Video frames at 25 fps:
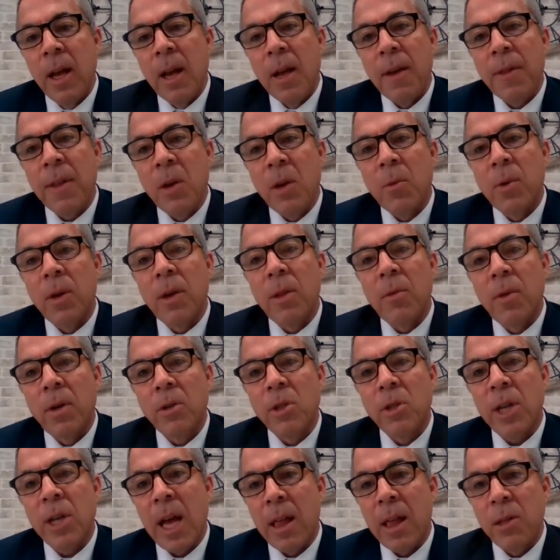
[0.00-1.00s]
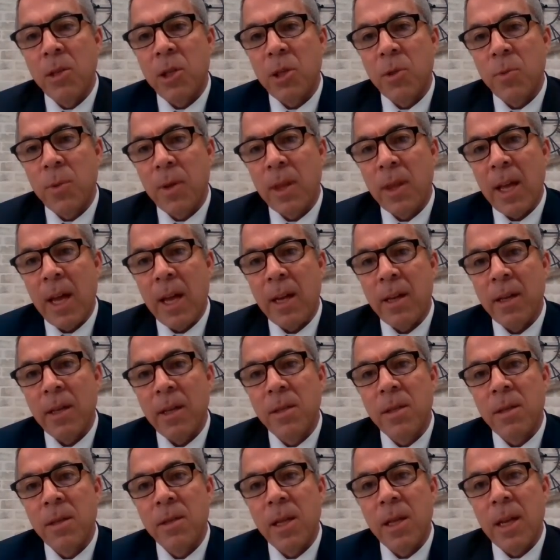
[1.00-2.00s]
I think one of the real challenges with that
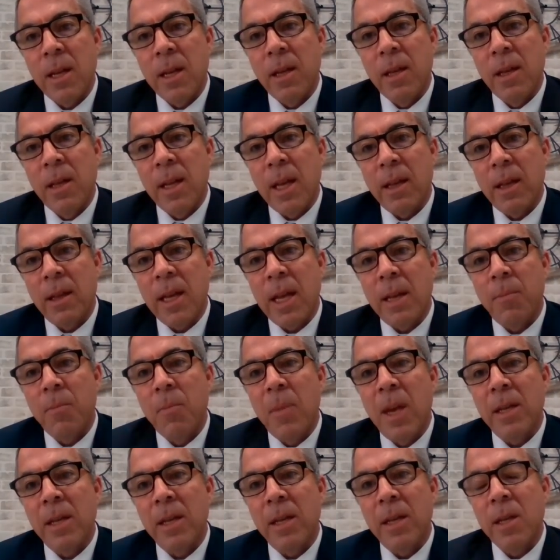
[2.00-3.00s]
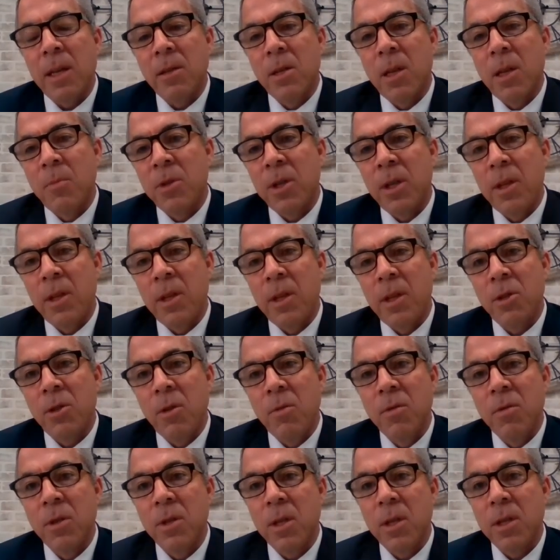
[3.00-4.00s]
is that makes the assumption that
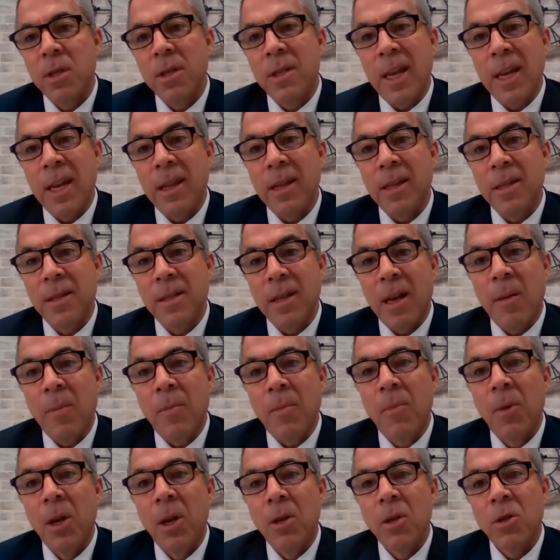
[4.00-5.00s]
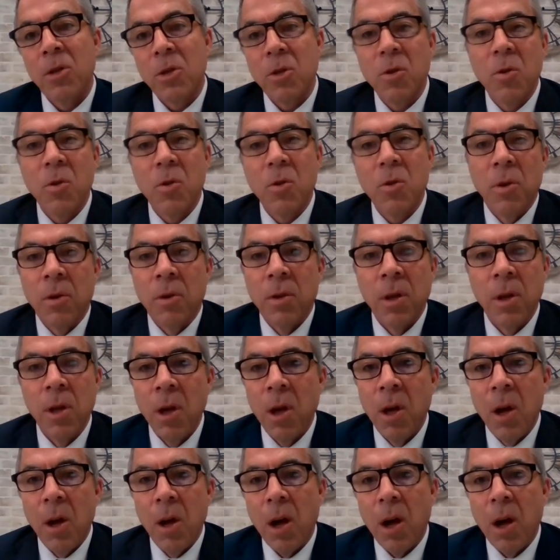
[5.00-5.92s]
students stay in the same school